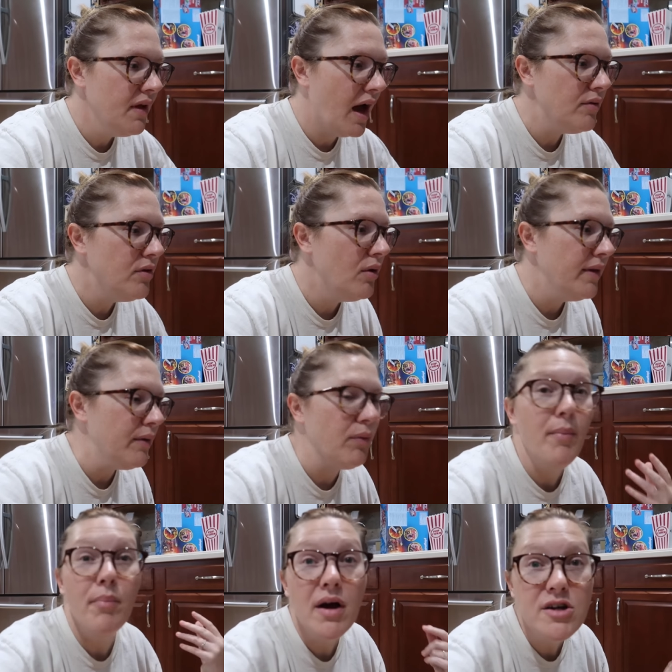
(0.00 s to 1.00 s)
i don't know like
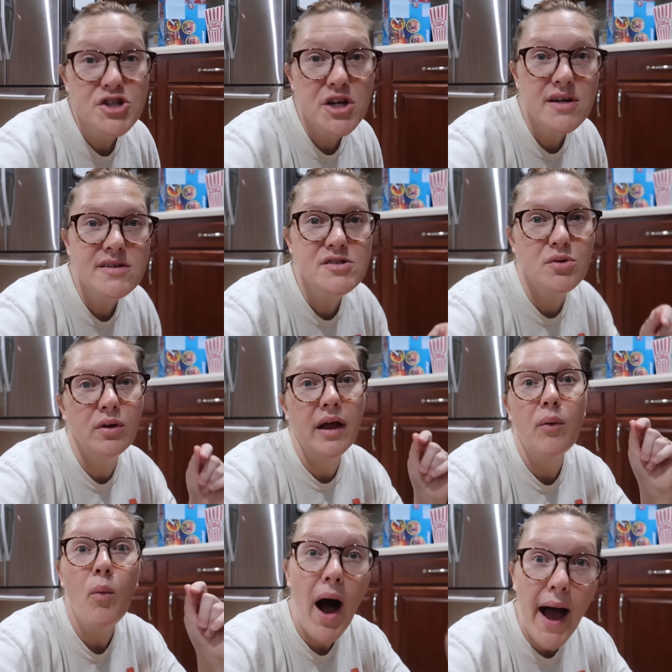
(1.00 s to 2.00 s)
rambunctious or
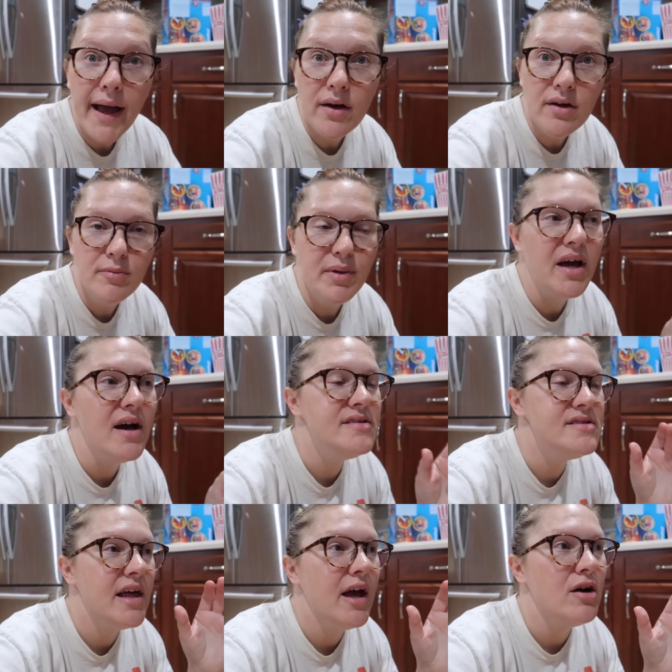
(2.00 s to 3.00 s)
like wild
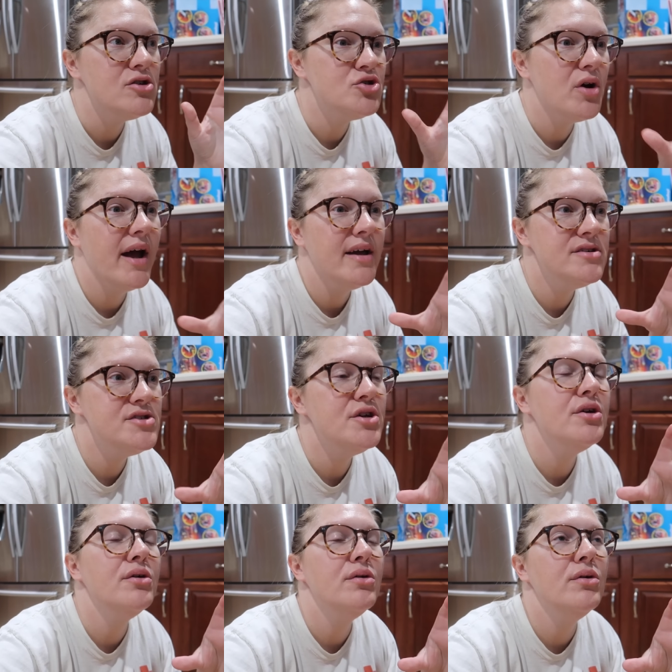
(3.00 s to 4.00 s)
because they are trying
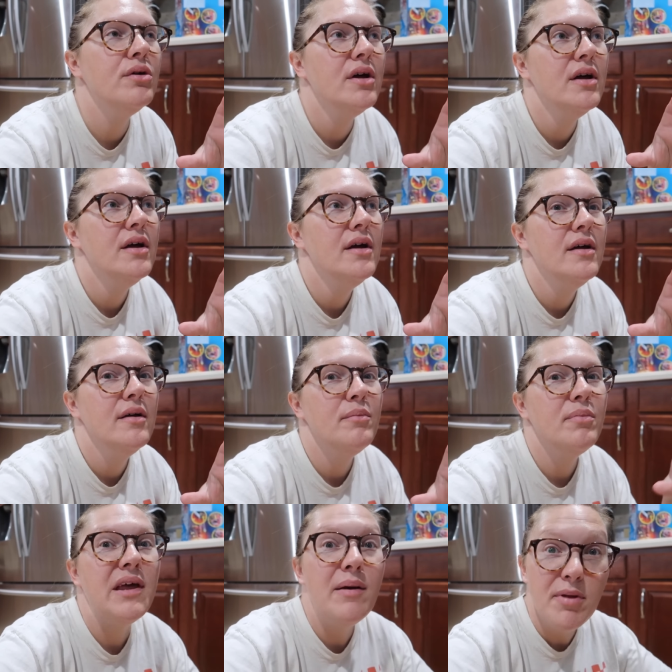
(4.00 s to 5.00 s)
to
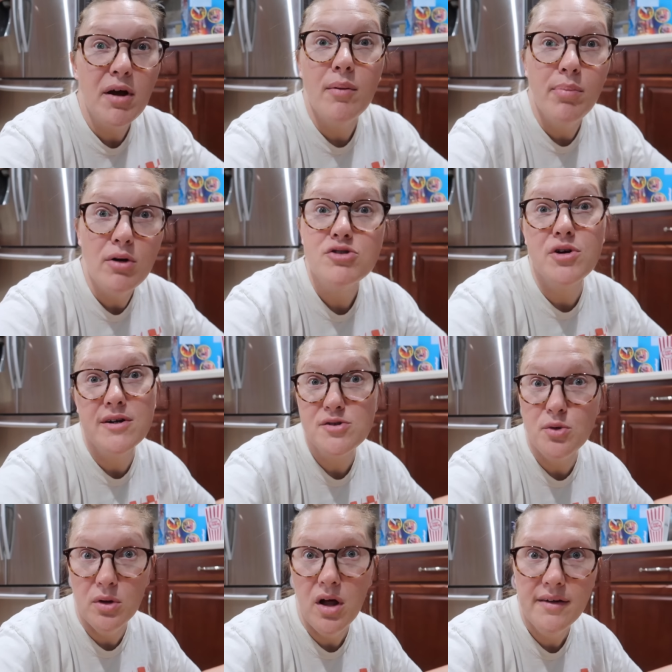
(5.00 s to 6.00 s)
keep their composure at
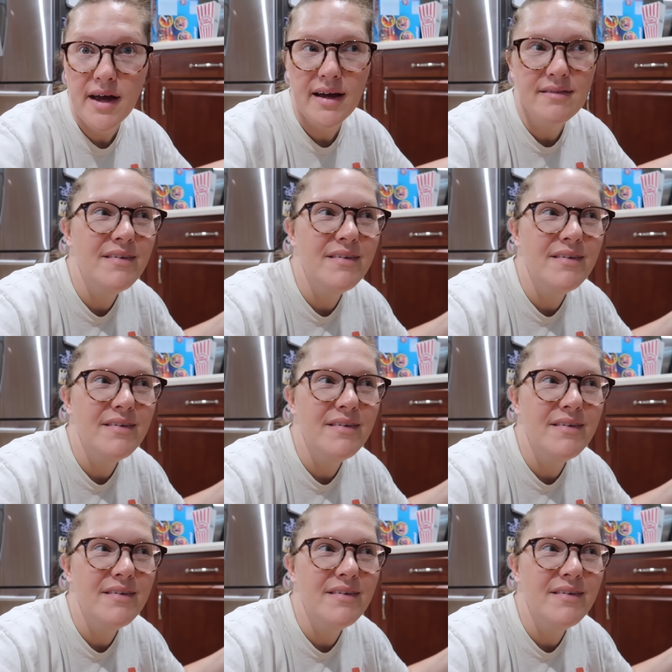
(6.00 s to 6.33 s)
school all day